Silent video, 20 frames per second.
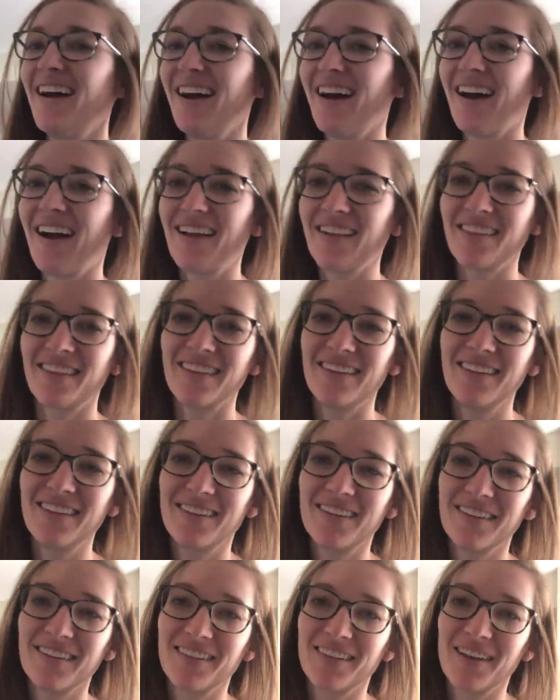I think
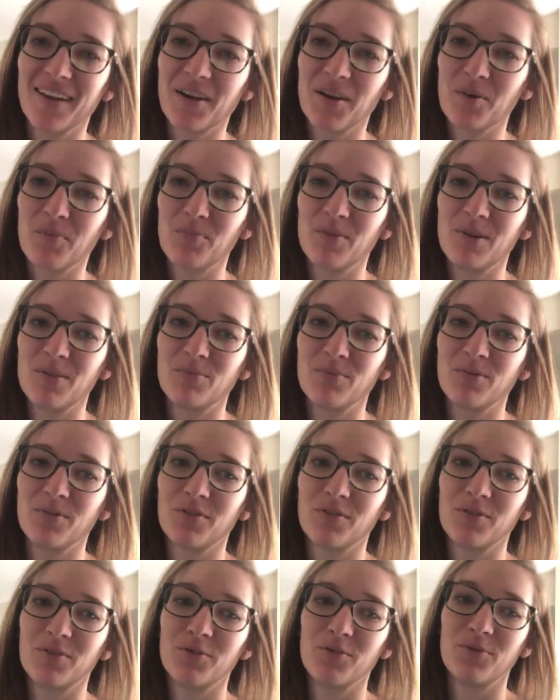that they're
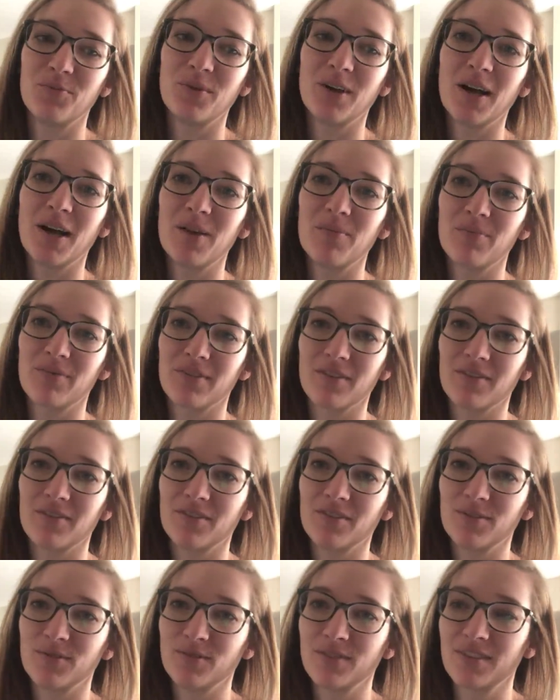people who buy
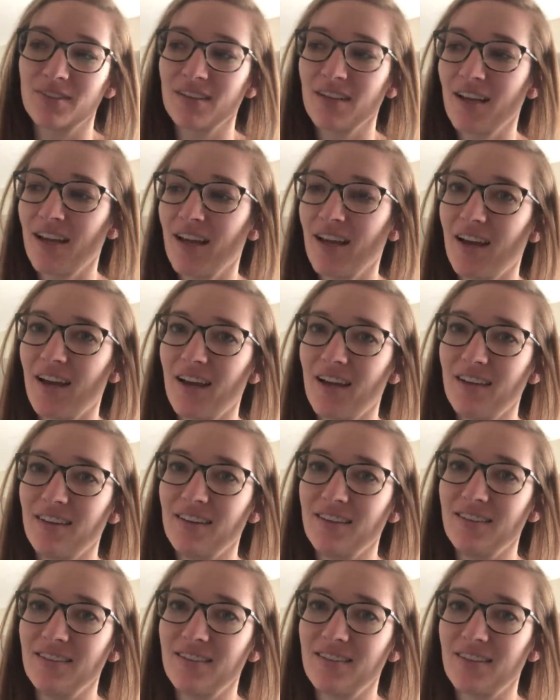produce and
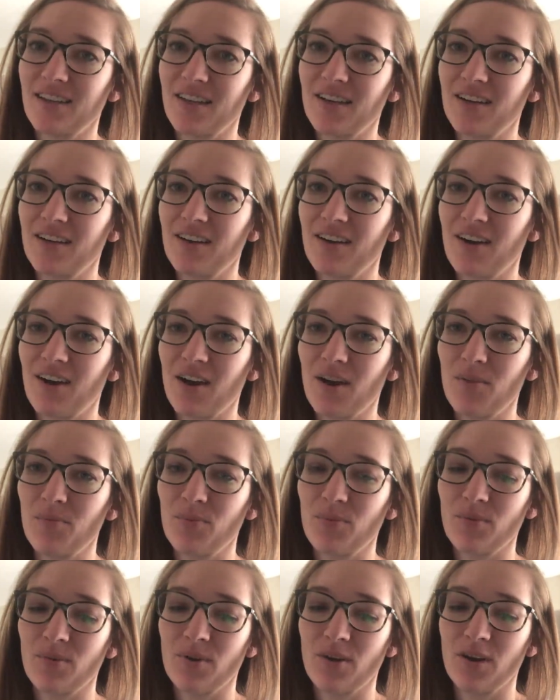then set it
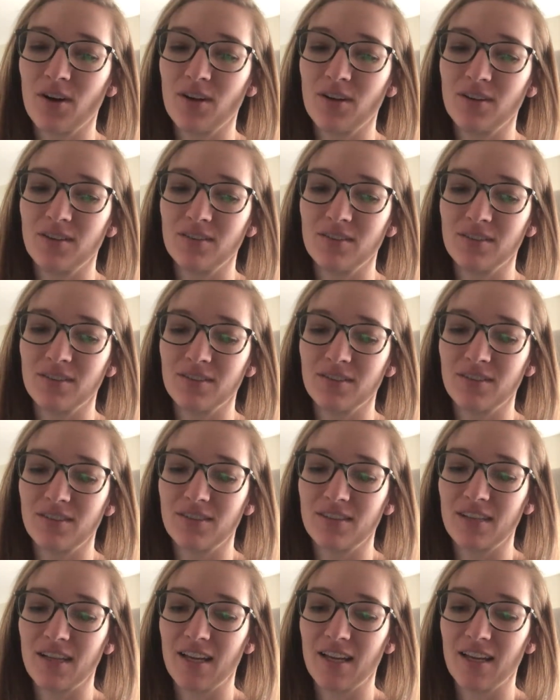up on little
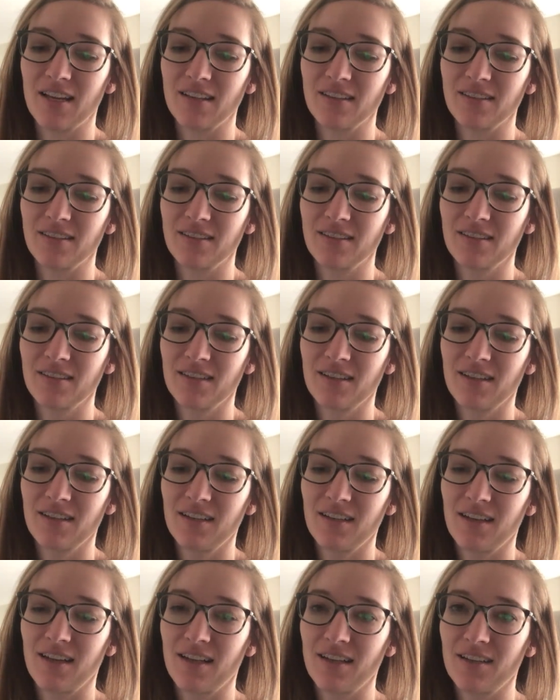stands,
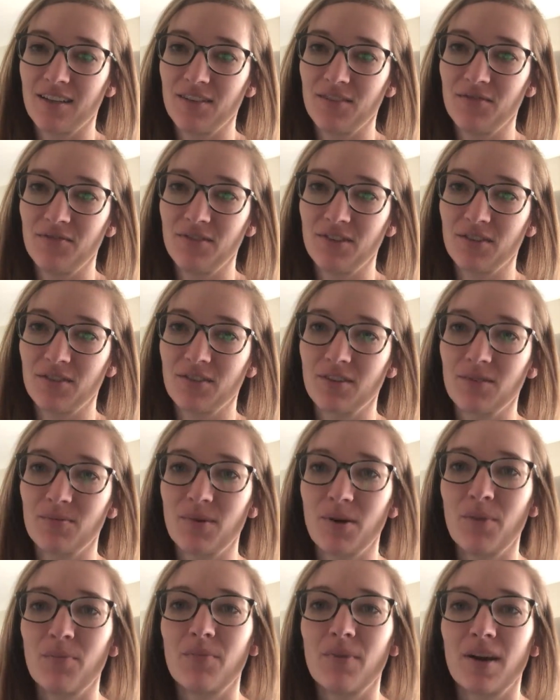and then you feel good
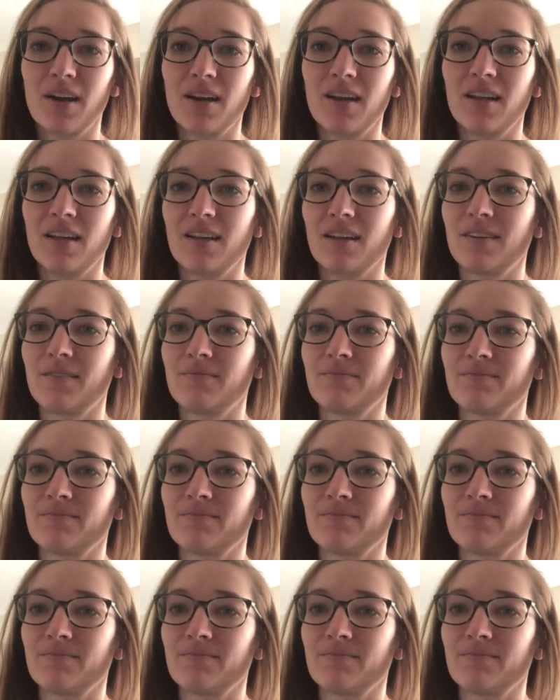about buying it.